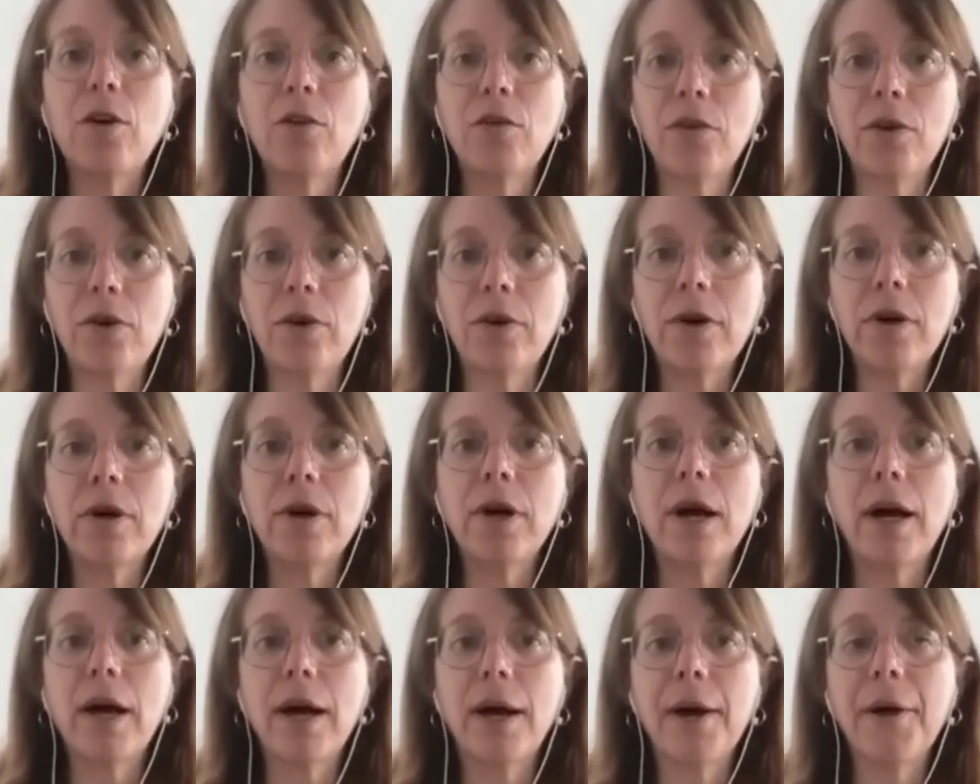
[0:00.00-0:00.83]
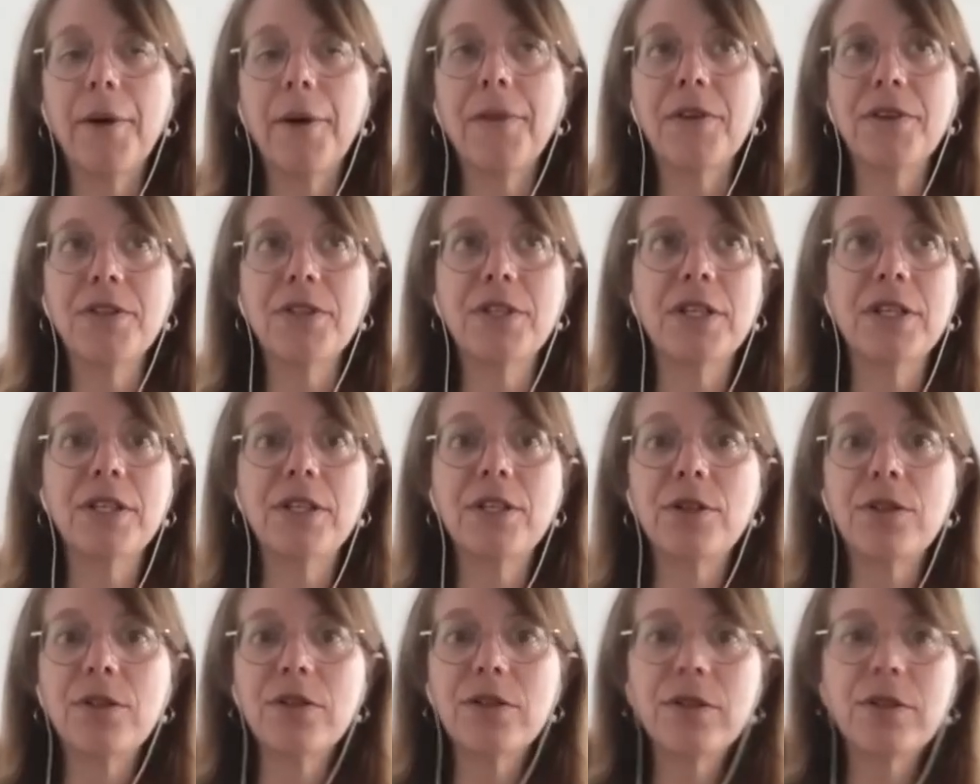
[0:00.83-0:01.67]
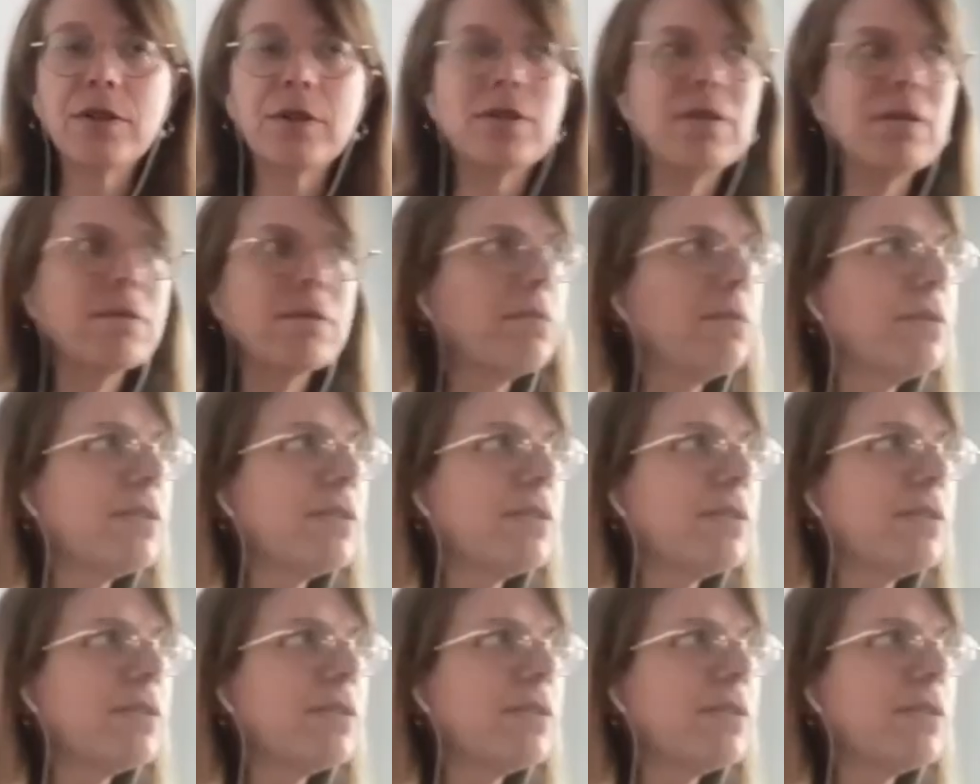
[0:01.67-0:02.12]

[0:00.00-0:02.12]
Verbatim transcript: over uh, the six years or